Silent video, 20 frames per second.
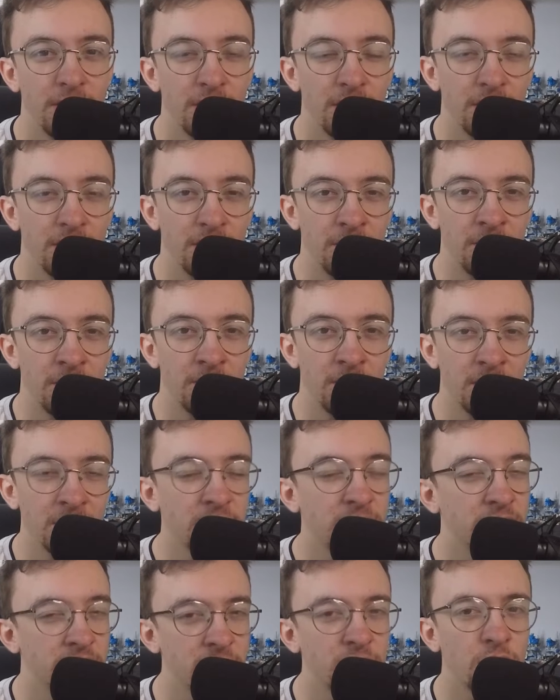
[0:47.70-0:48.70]
I
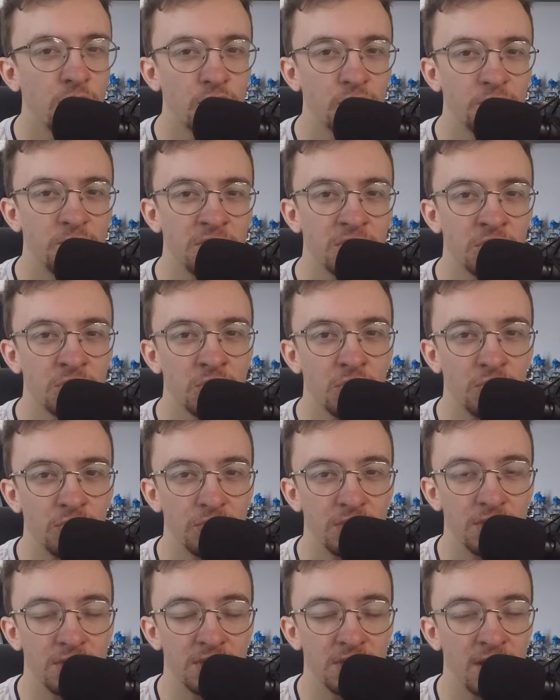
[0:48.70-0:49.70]
can see goals being
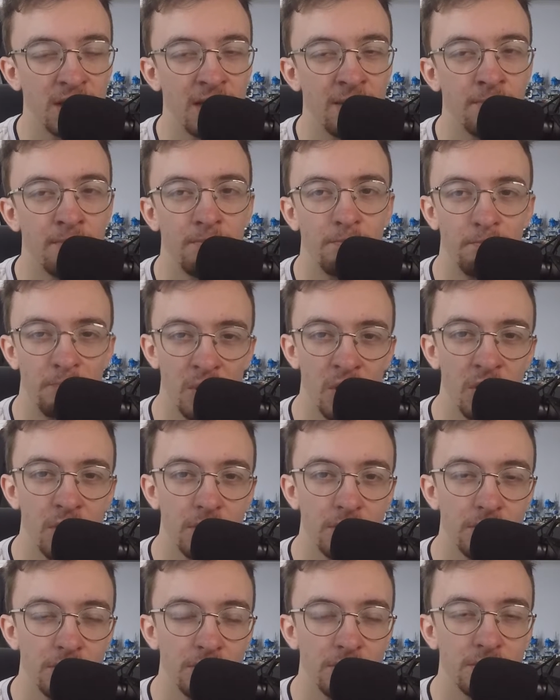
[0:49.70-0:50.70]
scored this game,
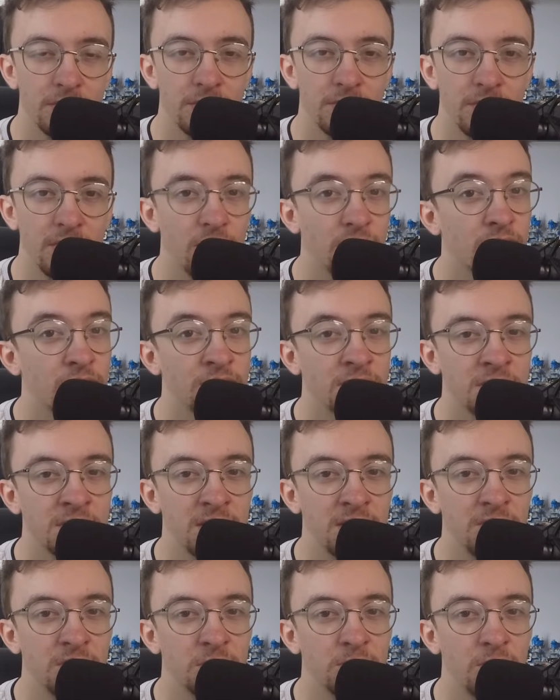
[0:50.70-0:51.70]
but they are going to
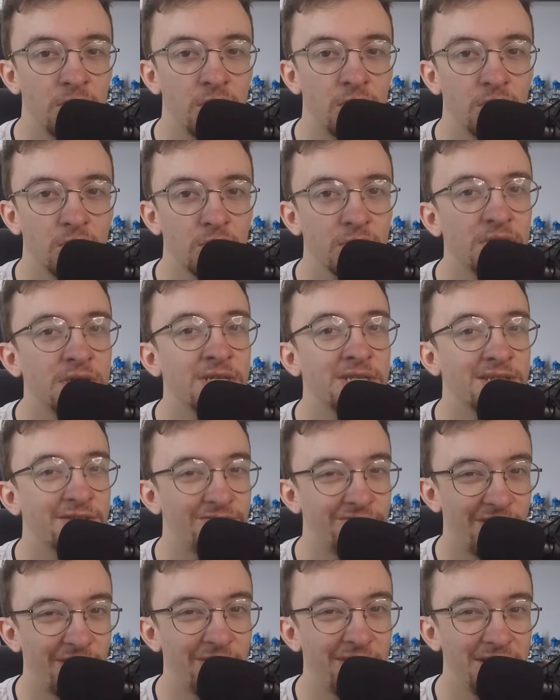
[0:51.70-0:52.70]
Selhurst Park, which is a
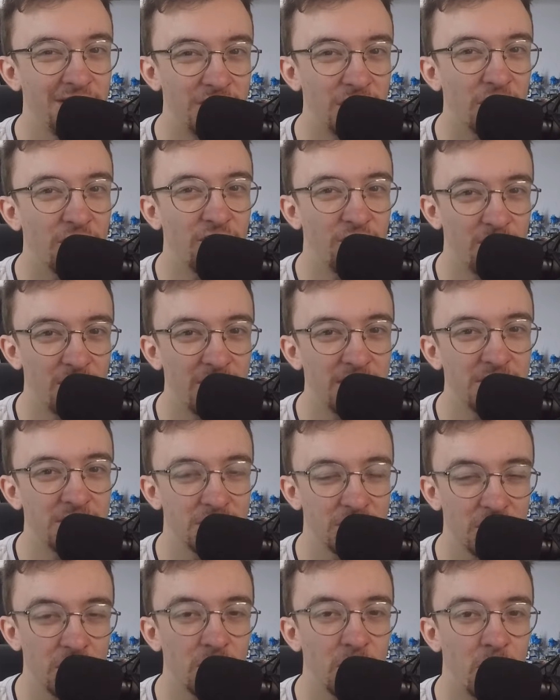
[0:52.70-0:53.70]
very tough place
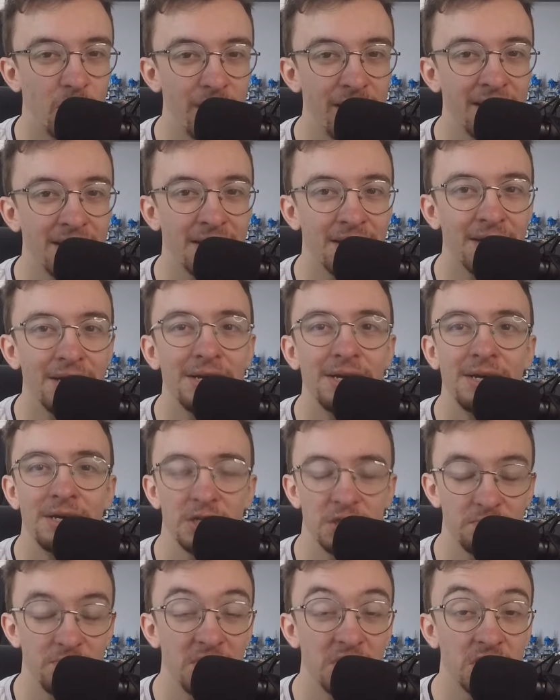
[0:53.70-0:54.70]
to go away,
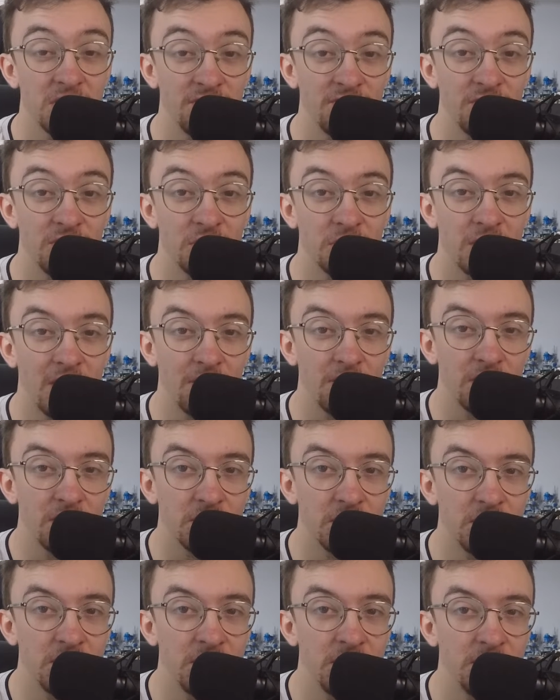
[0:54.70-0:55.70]
especially first game of
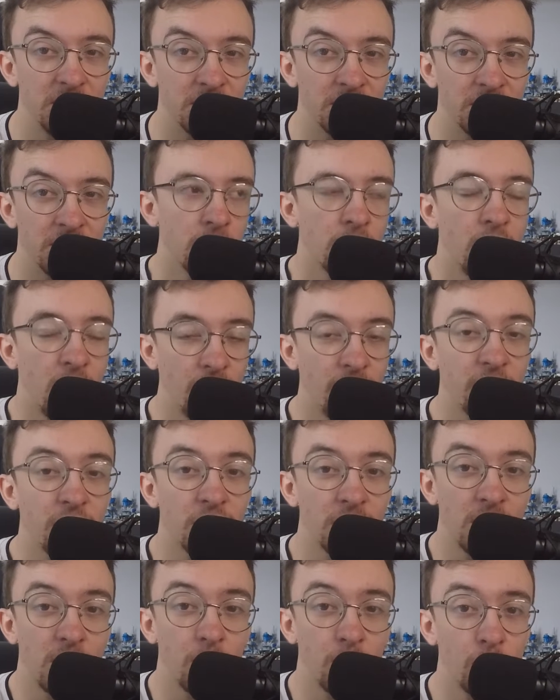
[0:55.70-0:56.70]
the season. I
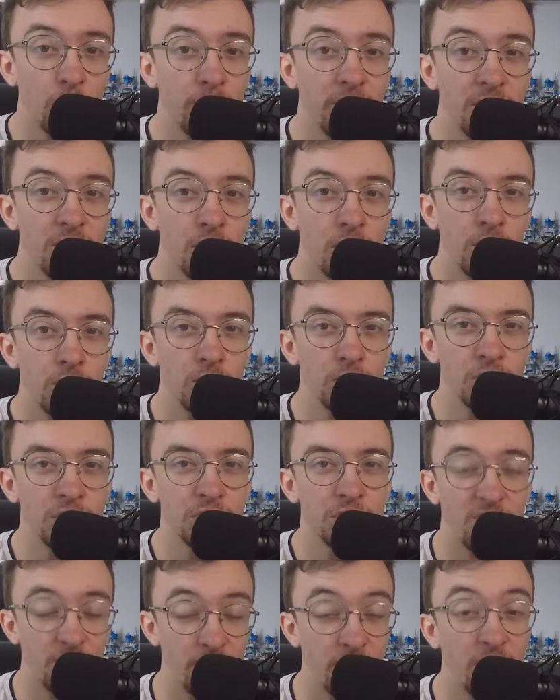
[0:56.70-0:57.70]
reckon there will be
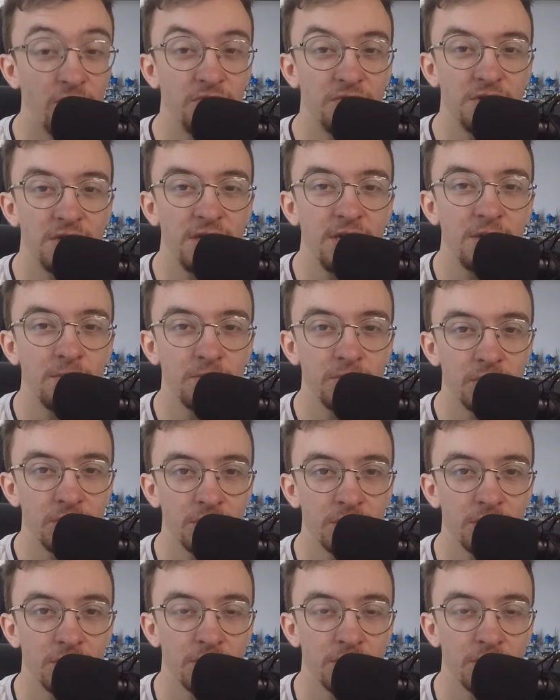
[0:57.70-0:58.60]
goals, both teams,